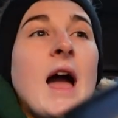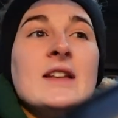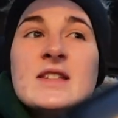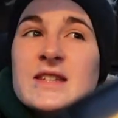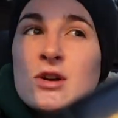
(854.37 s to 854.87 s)

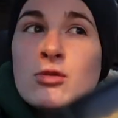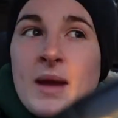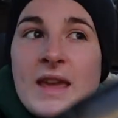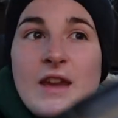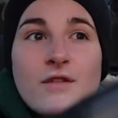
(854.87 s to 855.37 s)
and still
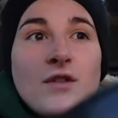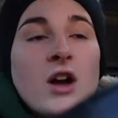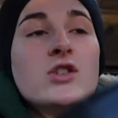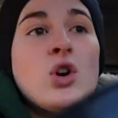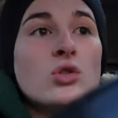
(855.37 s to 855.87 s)
make it
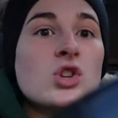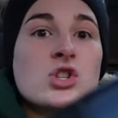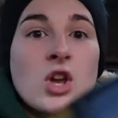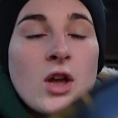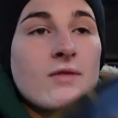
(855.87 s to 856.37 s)
fun, not
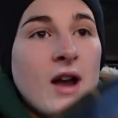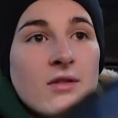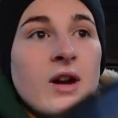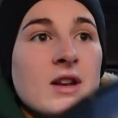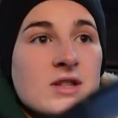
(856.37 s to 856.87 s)
just going round
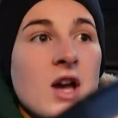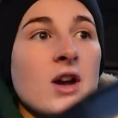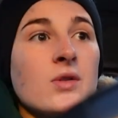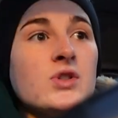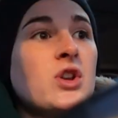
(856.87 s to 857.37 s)
and round in
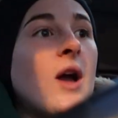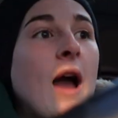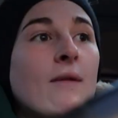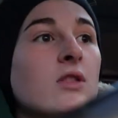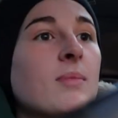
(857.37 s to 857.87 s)
circles, you know,
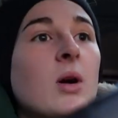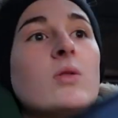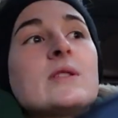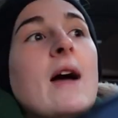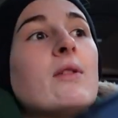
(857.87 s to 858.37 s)
having the
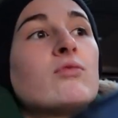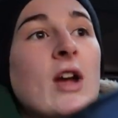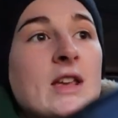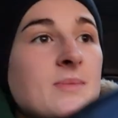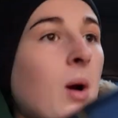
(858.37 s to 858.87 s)
poles, having
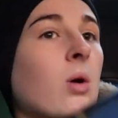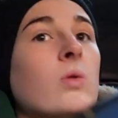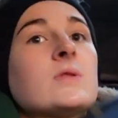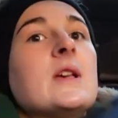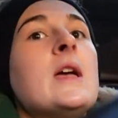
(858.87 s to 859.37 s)
raised
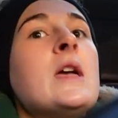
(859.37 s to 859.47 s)
poles,